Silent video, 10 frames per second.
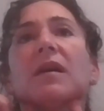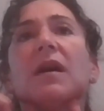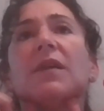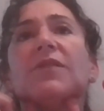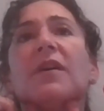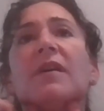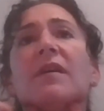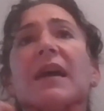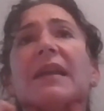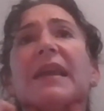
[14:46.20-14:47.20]
under
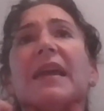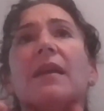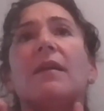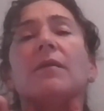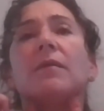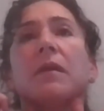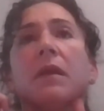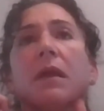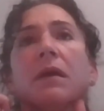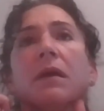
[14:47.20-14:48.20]
and in.
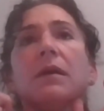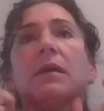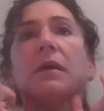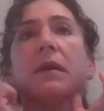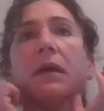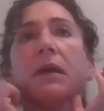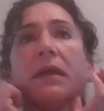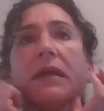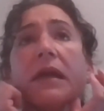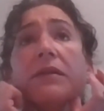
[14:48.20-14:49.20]
And
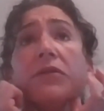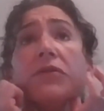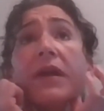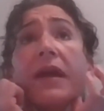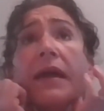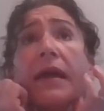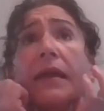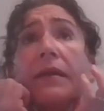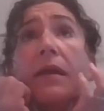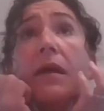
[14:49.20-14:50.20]
again, you
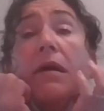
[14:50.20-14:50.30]
can